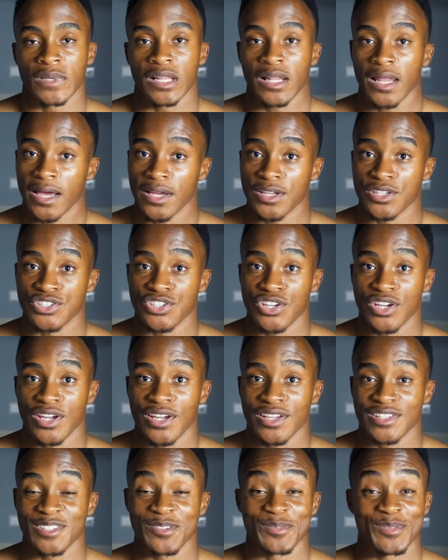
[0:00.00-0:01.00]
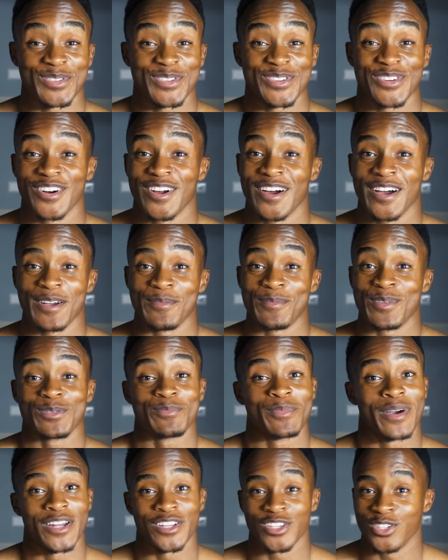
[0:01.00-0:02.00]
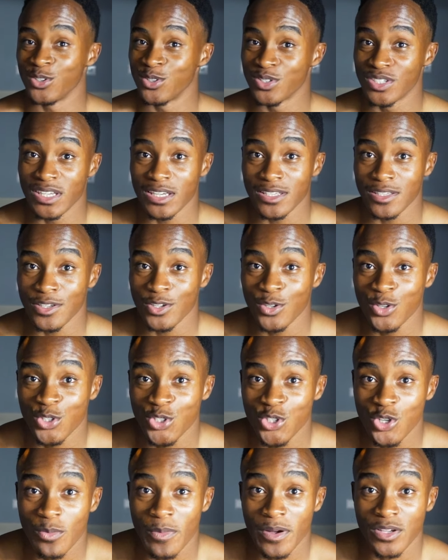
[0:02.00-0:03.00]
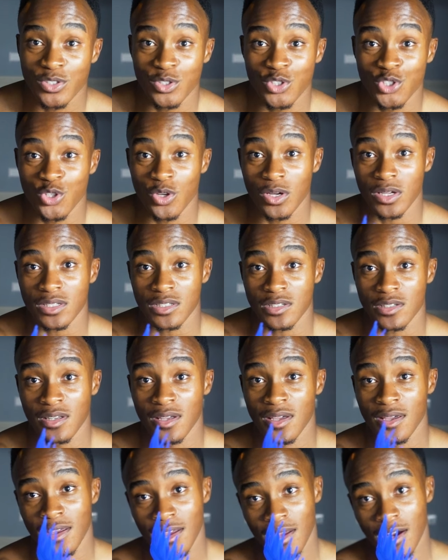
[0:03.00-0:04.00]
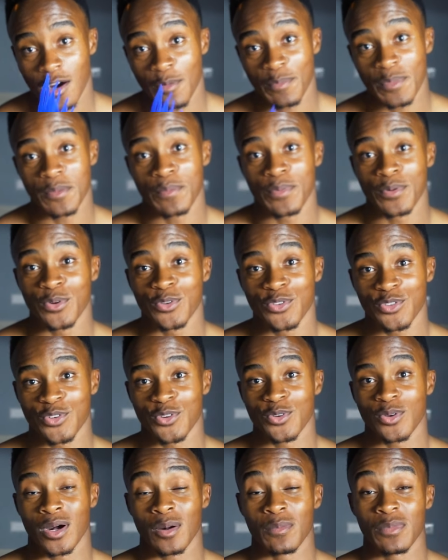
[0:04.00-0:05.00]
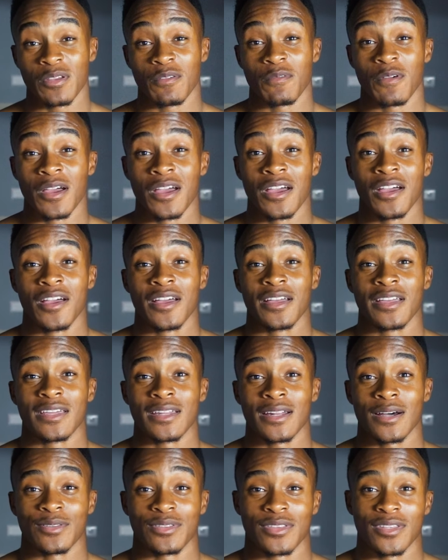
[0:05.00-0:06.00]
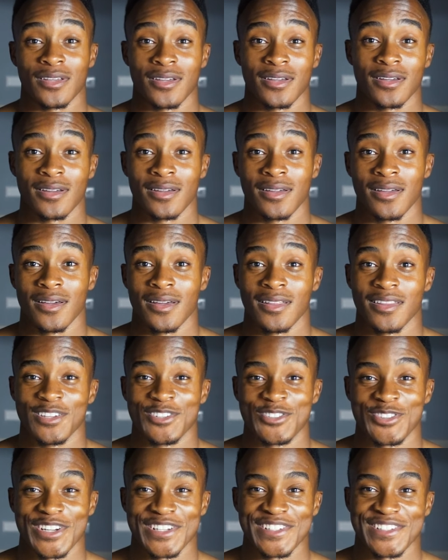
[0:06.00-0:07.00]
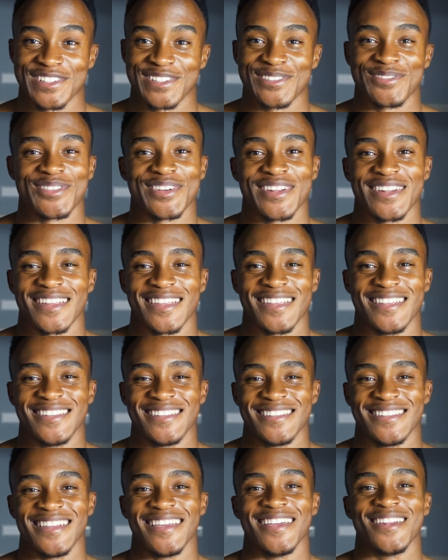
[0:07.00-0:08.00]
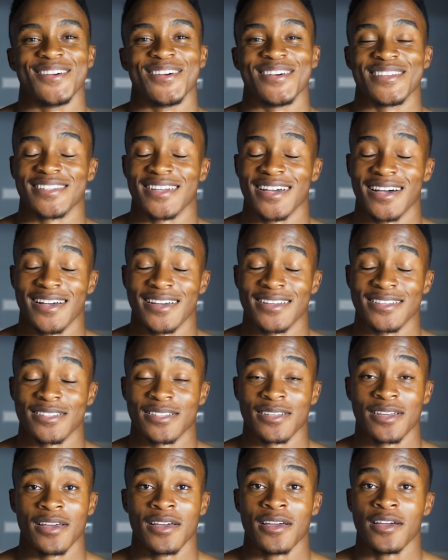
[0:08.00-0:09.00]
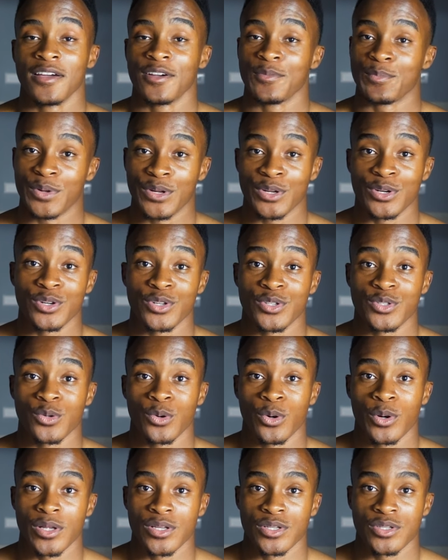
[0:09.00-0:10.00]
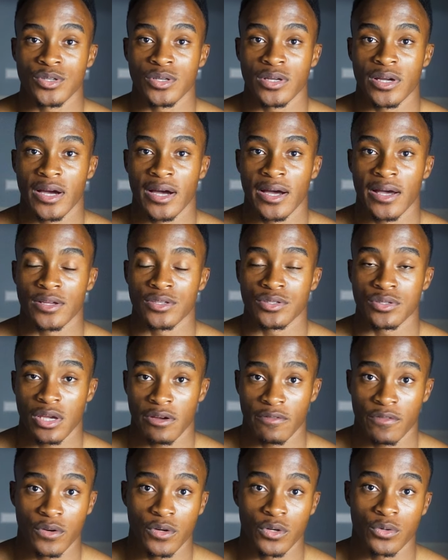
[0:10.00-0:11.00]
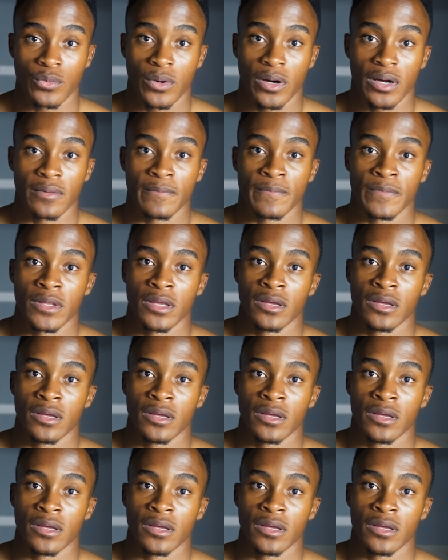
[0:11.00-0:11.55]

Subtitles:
Like, share, subscribe. It's my duty as a YouTuber, so do it. Help me pull through, help me get out the trenches. But anyways, guys, been good talking to you guys. You have a good one.